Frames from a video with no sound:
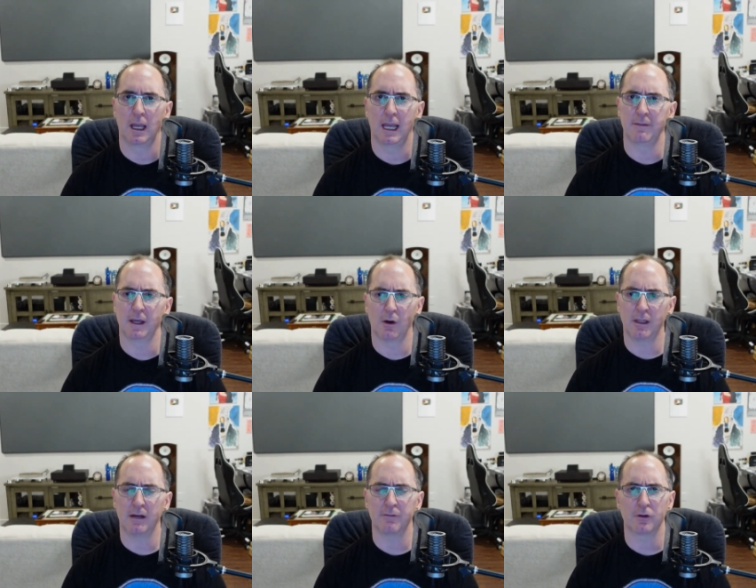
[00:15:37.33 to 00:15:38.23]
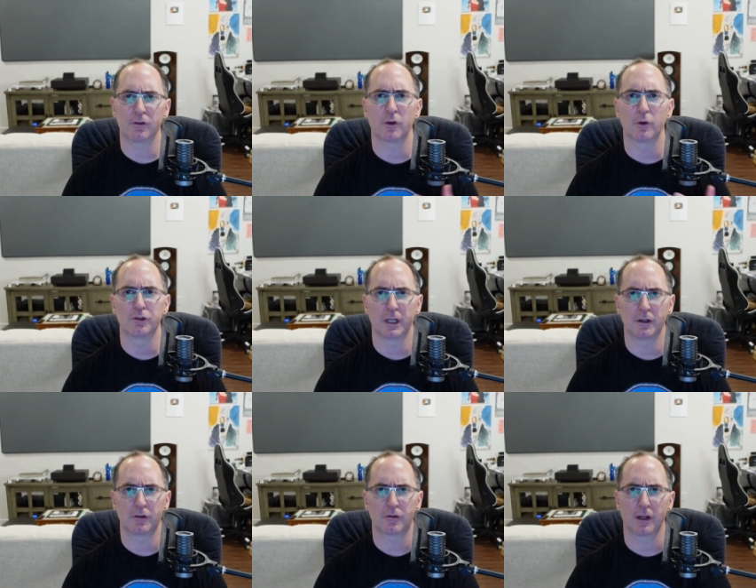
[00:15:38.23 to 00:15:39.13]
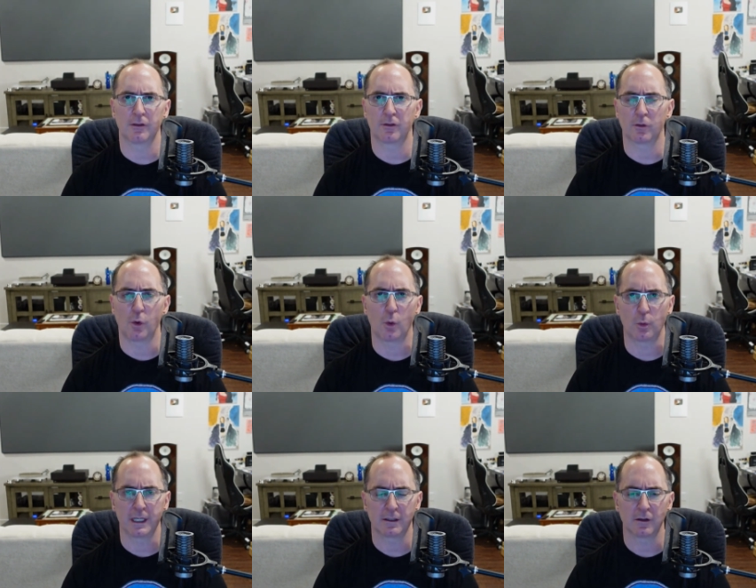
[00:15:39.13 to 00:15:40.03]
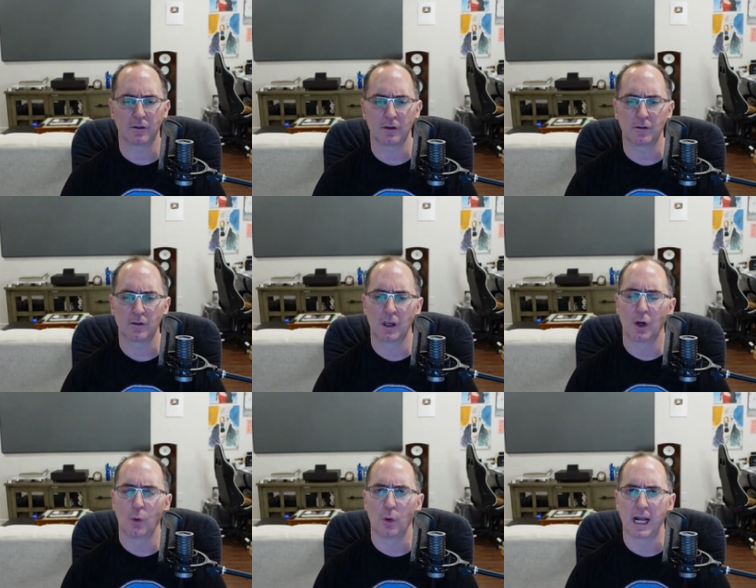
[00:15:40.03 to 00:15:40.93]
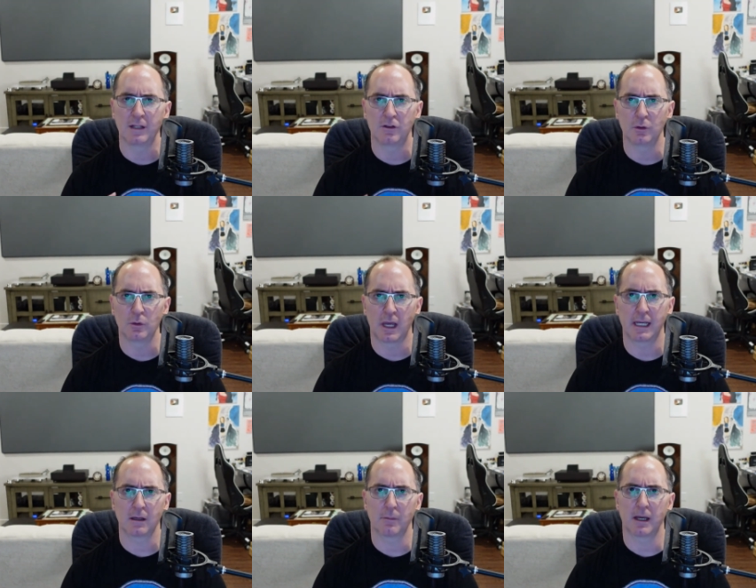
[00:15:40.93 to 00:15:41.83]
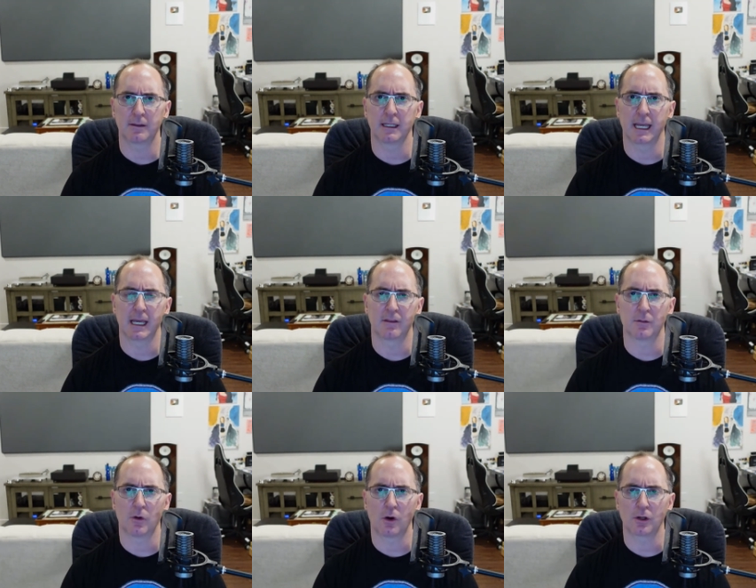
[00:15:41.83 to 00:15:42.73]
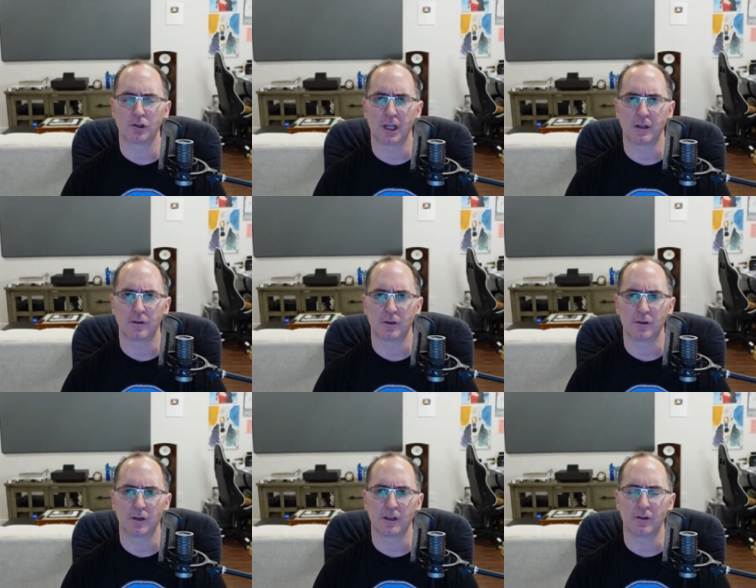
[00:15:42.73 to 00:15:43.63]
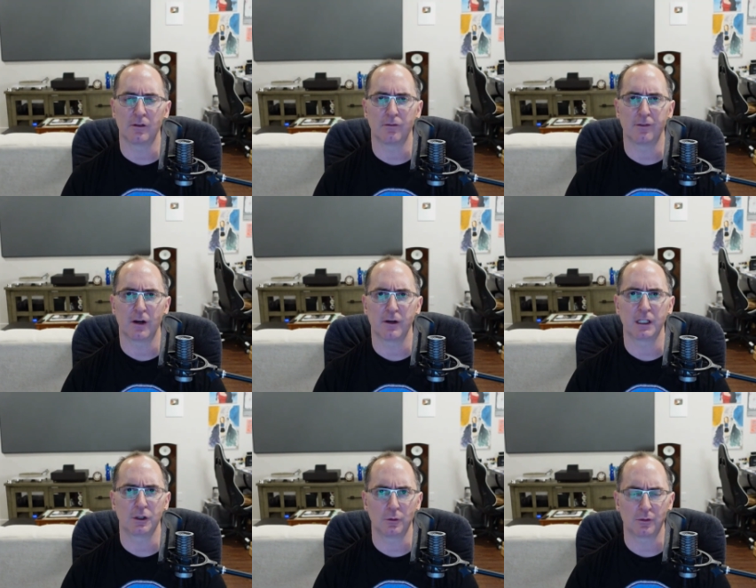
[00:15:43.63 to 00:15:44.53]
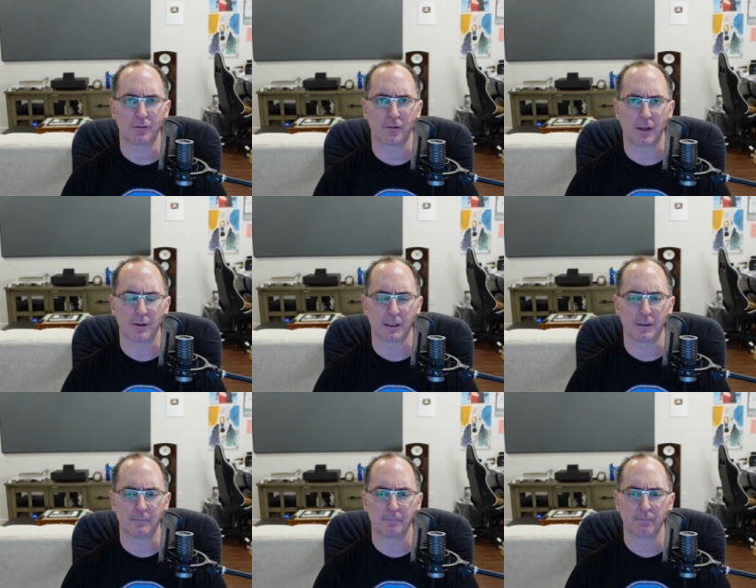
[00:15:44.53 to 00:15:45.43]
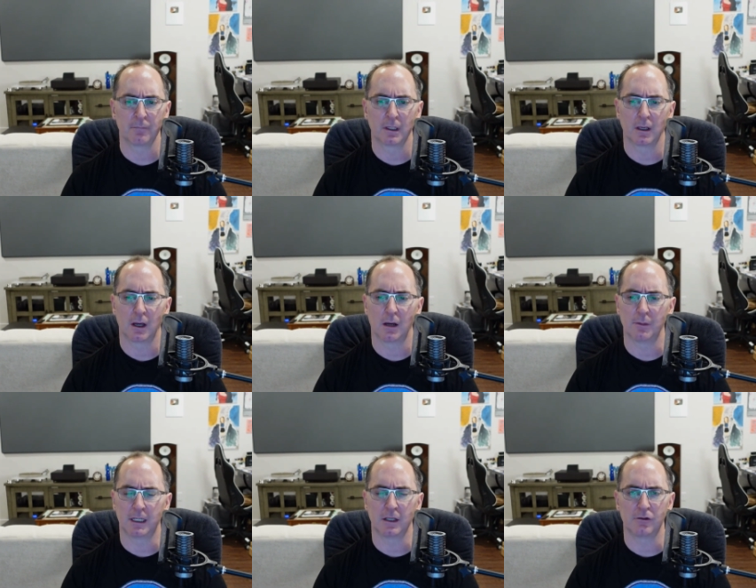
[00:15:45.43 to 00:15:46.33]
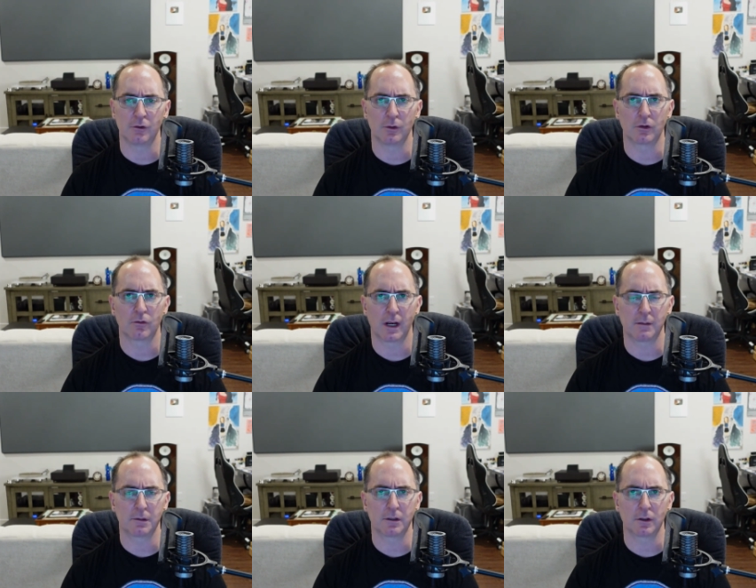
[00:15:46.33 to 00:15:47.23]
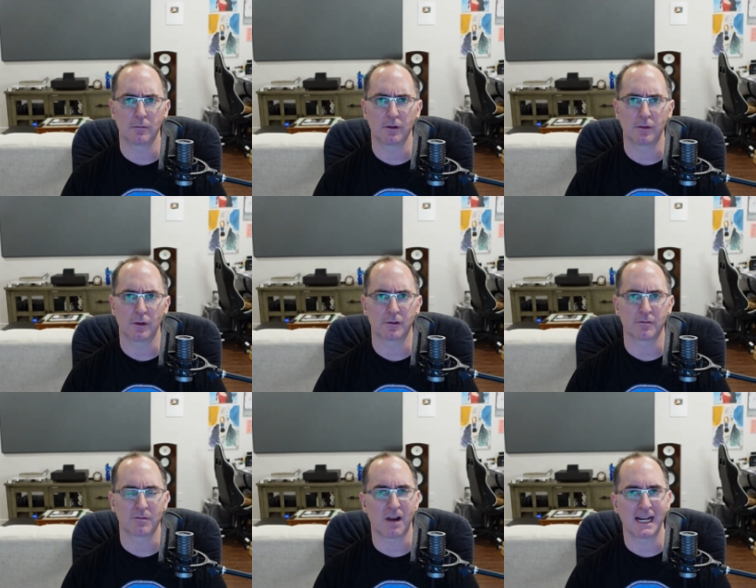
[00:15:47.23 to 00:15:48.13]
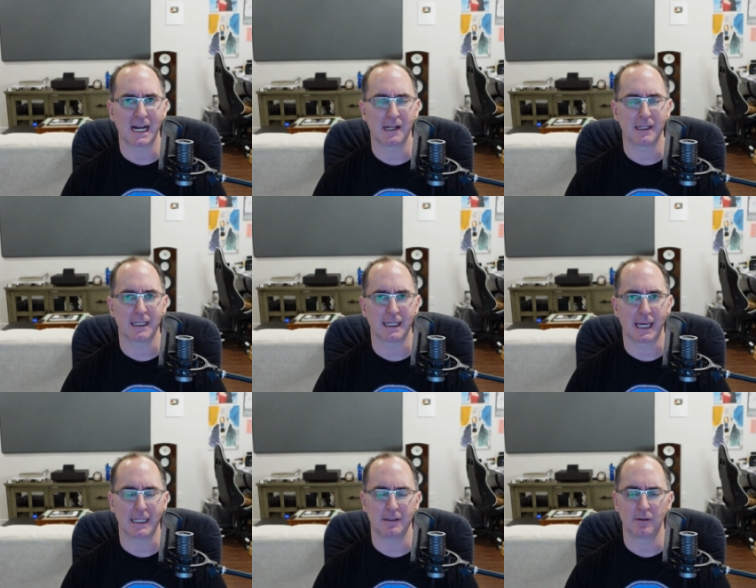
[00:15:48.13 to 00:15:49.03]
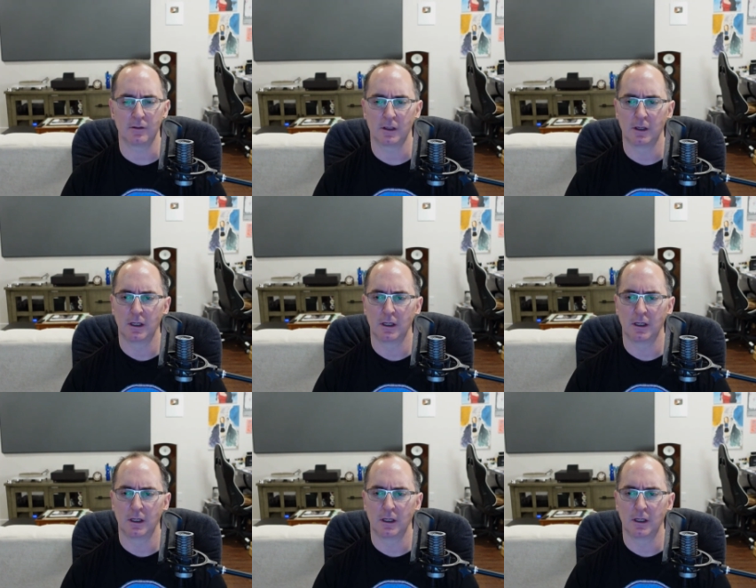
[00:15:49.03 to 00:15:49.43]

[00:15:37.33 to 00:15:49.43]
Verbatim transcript: And they all have their associated strengths or weaknesses. What I do like about the Anthem Arc Genesis is it's very user-friendly. Um, it gives you incredibly good results right out of the gate.